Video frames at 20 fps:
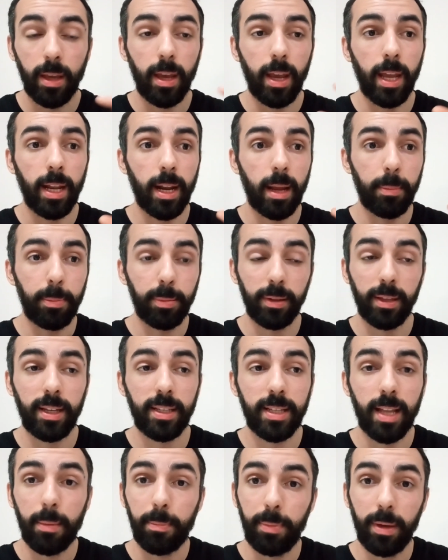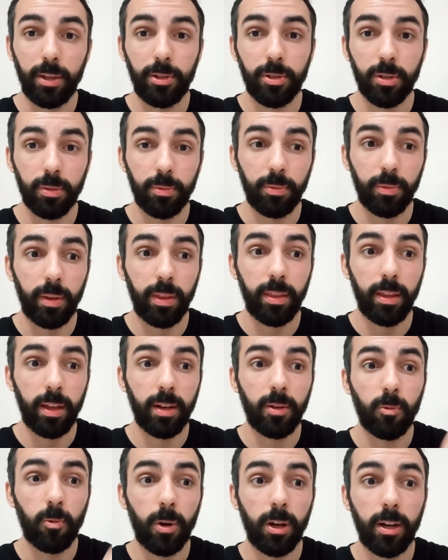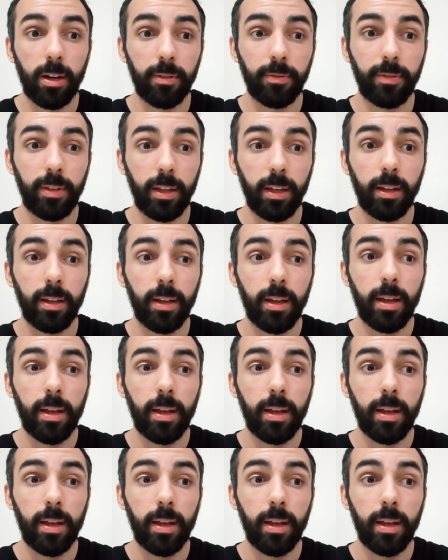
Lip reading: and I place that picture within one of the